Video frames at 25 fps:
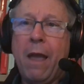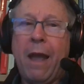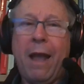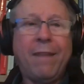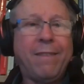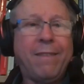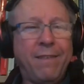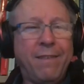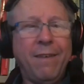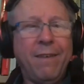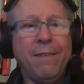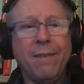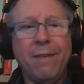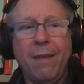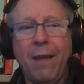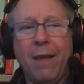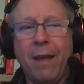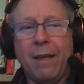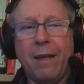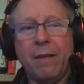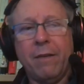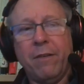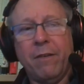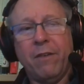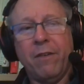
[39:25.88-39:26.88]
it's just
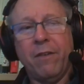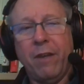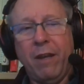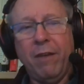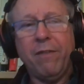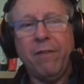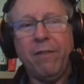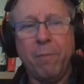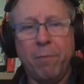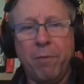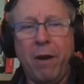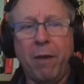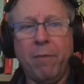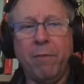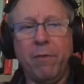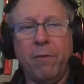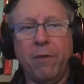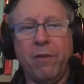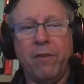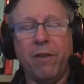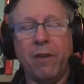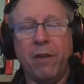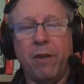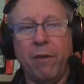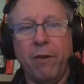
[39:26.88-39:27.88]
like so here's the problem
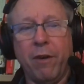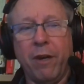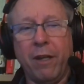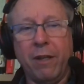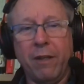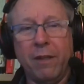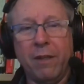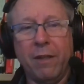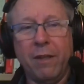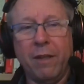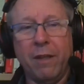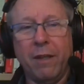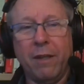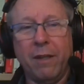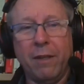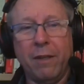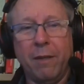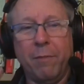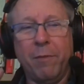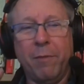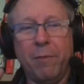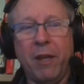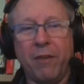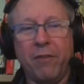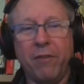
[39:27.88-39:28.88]
with security. Uh,
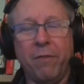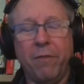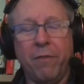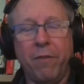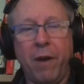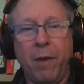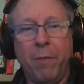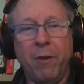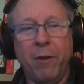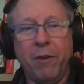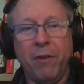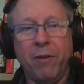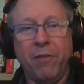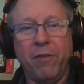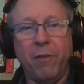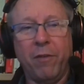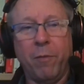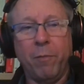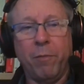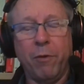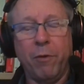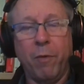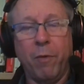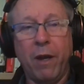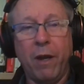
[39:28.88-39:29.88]
let me actually frame it in a
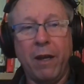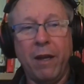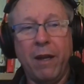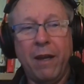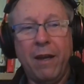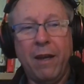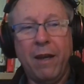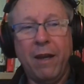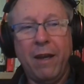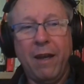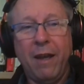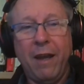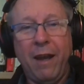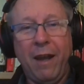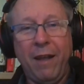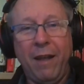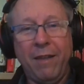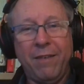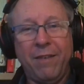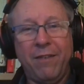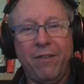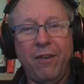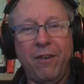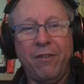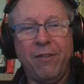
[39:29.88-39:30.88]
simpler way.
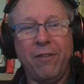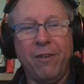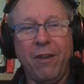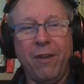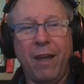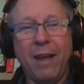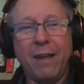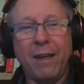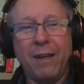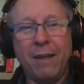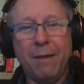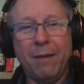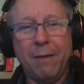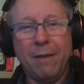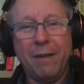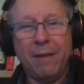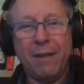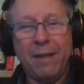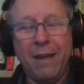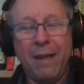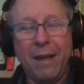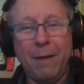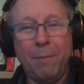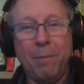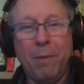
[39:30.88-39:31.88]
It's just like
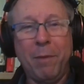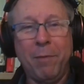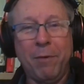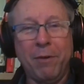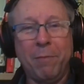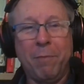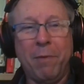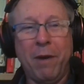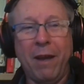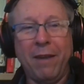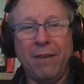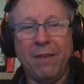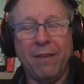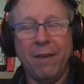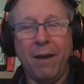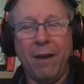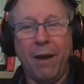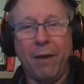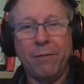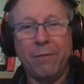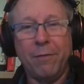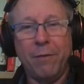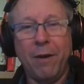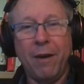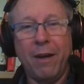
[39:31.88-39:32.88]
getting people to buy
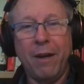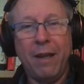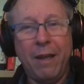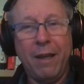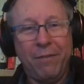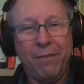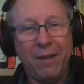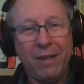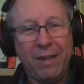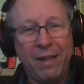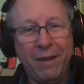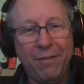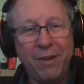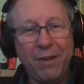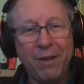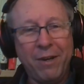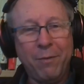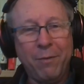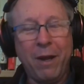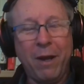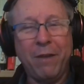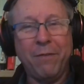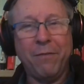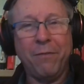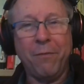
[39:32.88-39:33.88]
software. If you give it
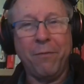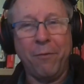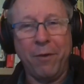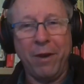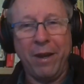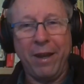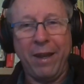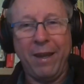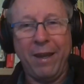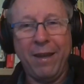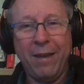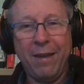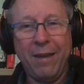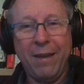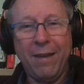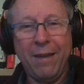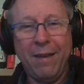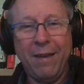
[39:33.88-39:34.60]
away free,